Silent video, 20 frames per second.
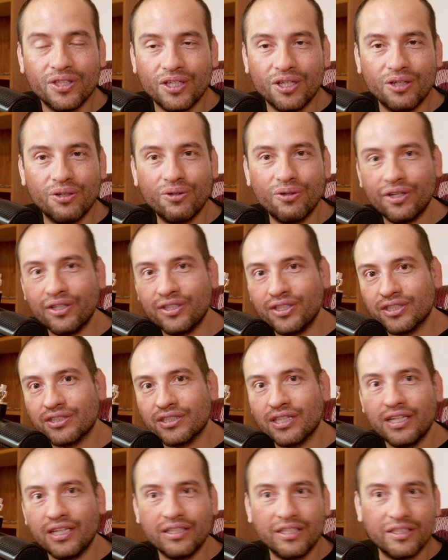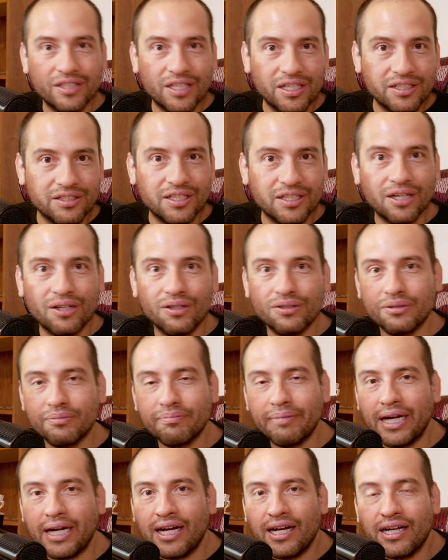He could have just let the 10 seconds
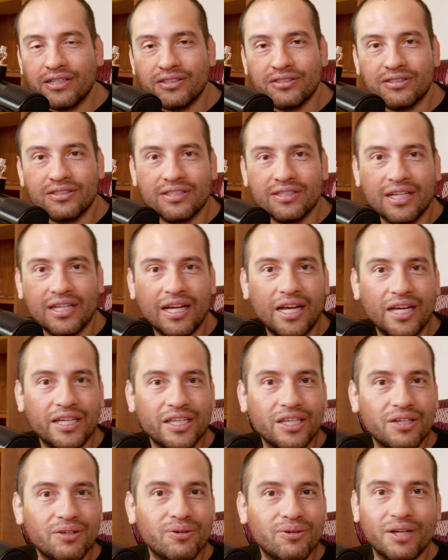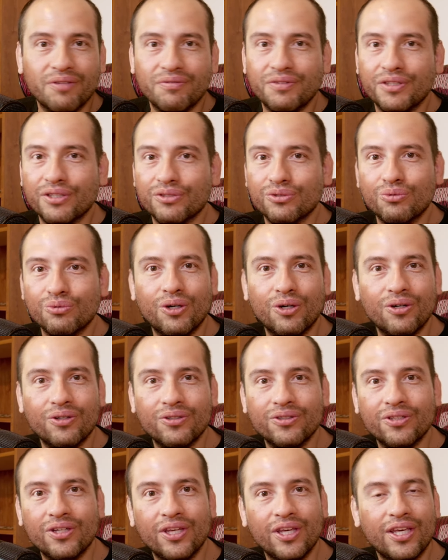pass and he could have just
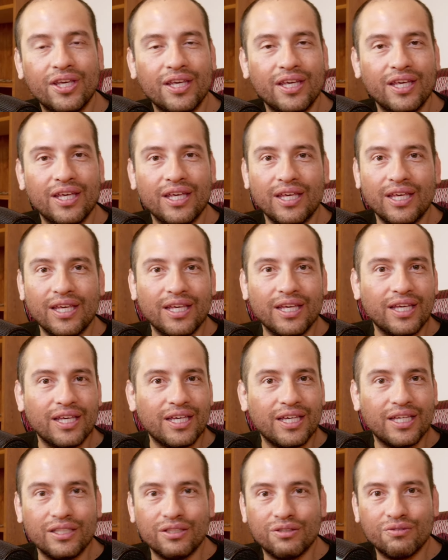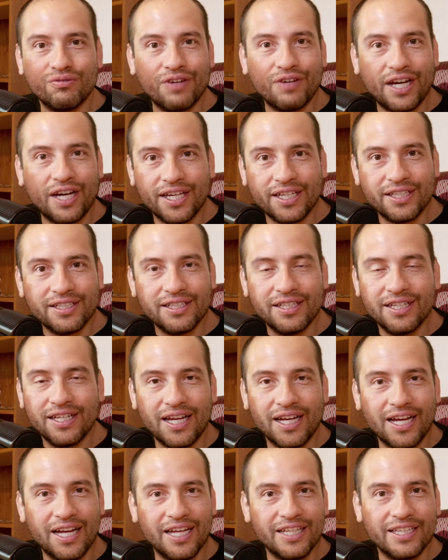won his fight
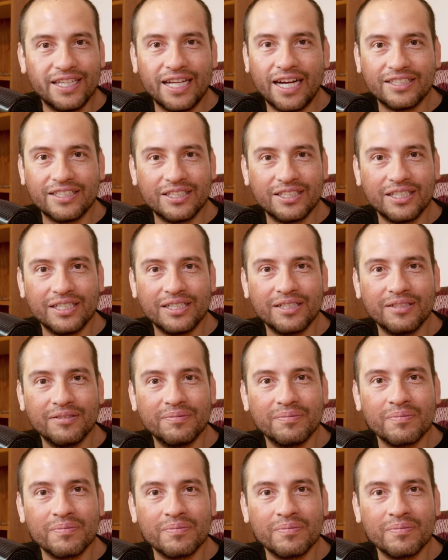and that's it.